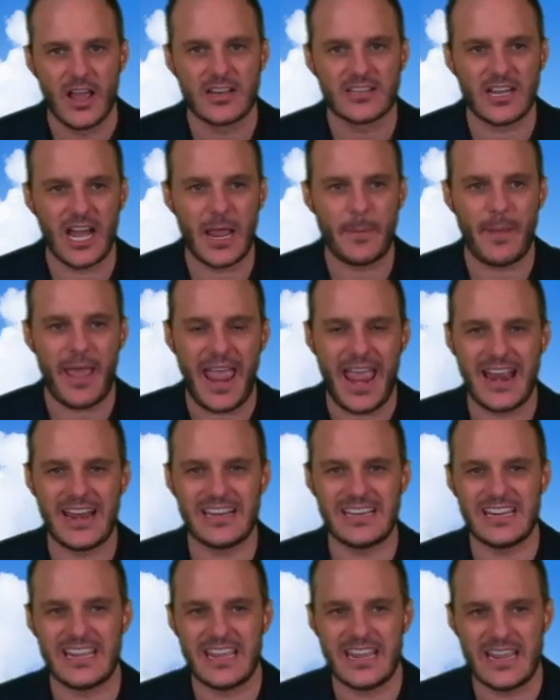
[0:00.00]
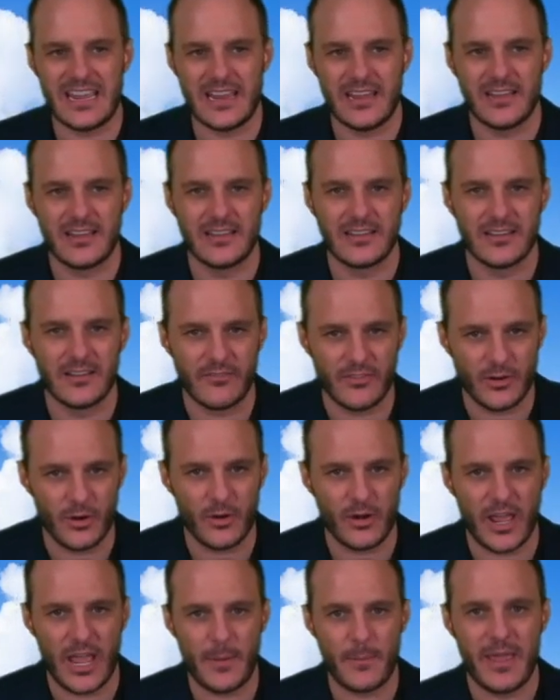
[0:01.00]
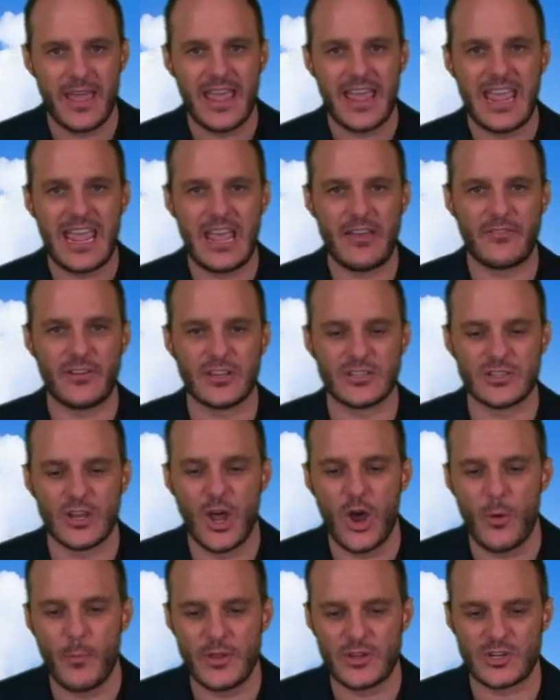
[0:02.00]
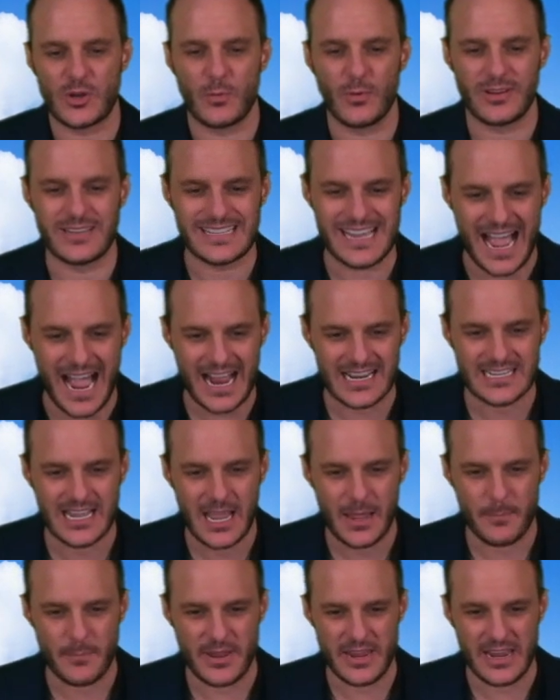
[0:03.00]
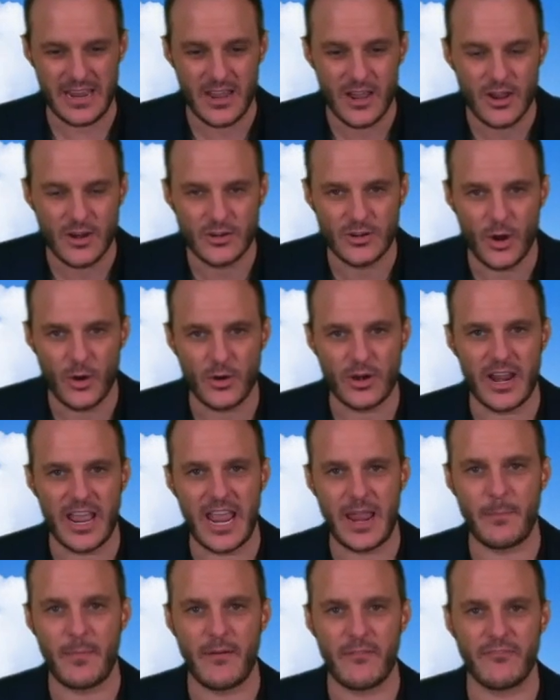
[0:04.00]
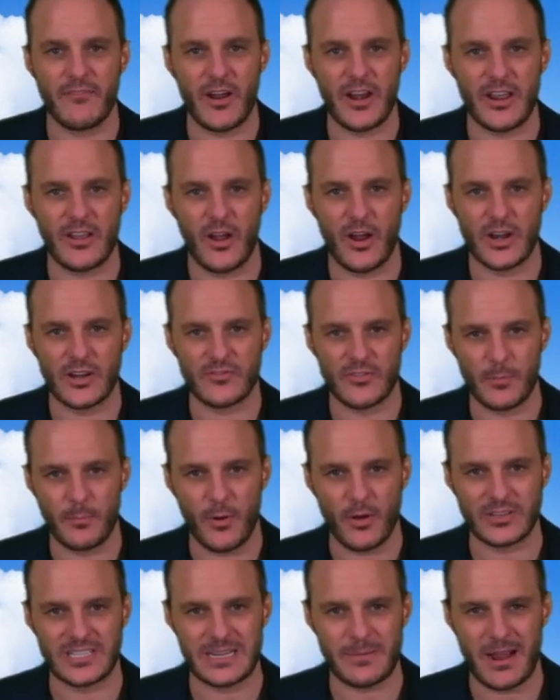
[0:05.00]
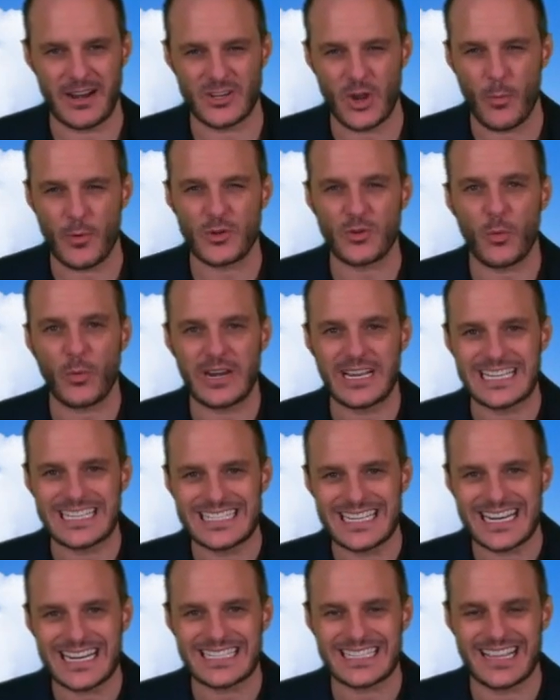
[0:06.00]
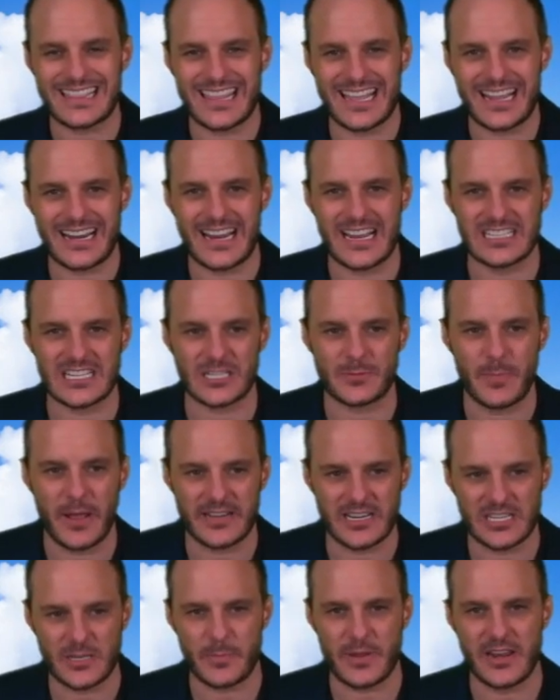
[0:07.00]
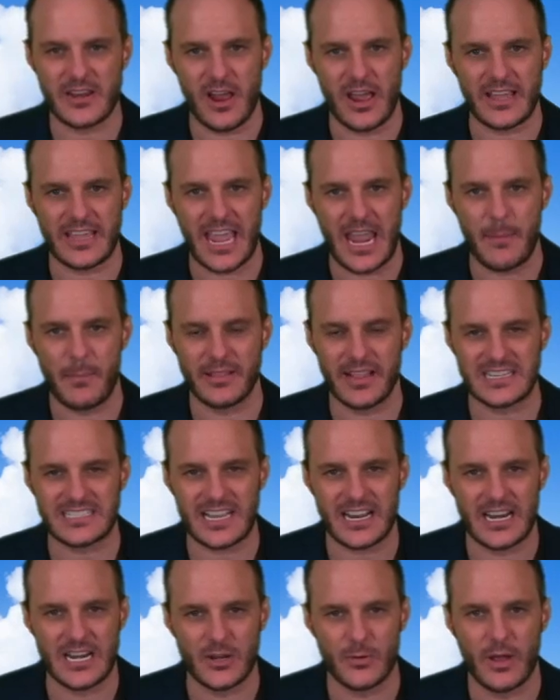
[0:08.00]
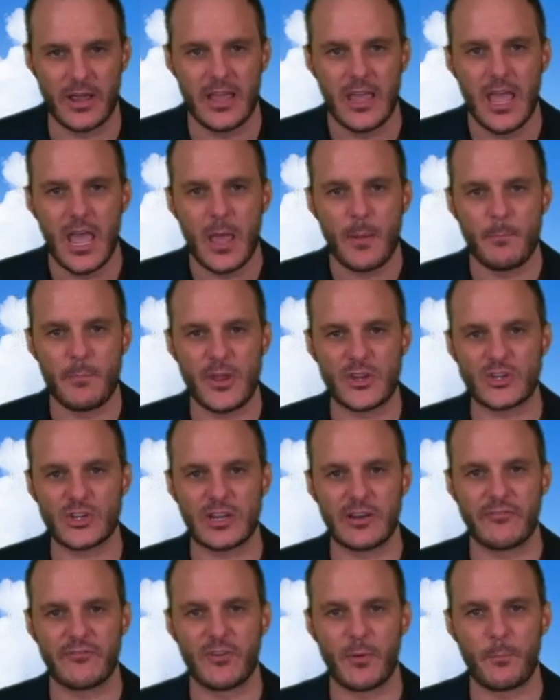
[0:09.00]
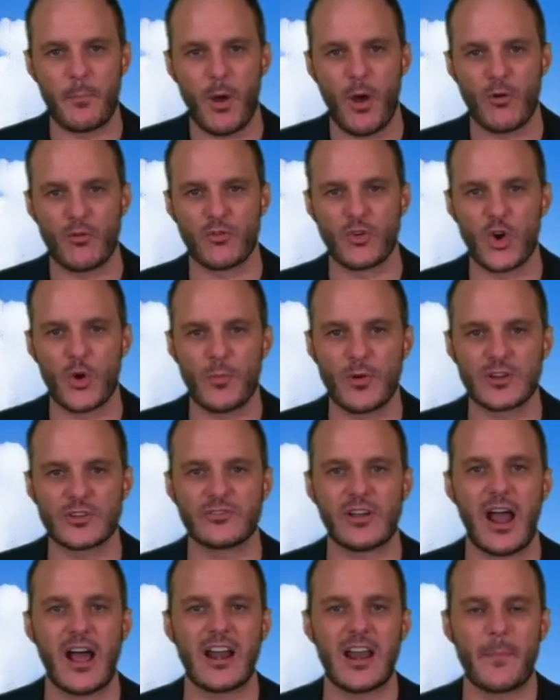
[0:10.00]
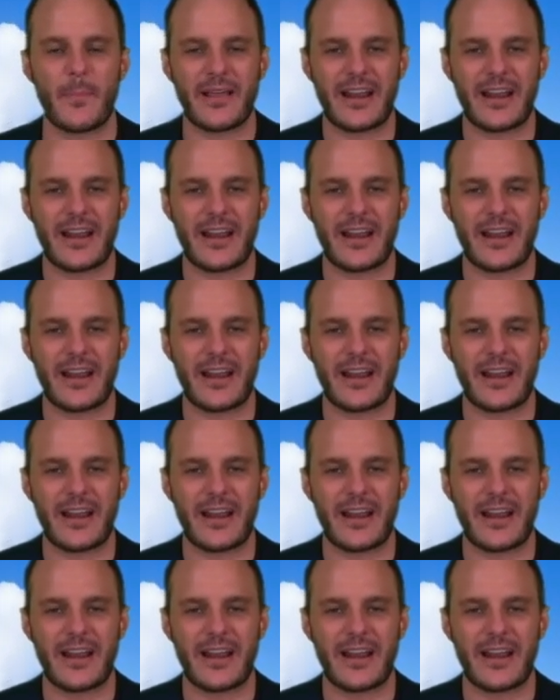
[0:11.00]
Type ND for Notre Dame, if it is no, Michigan will not beat Notre Dame Fighting Irish football team. October 26th, I think it is, expected to be a night game. But let's get into it. Michigan football rumors roundup.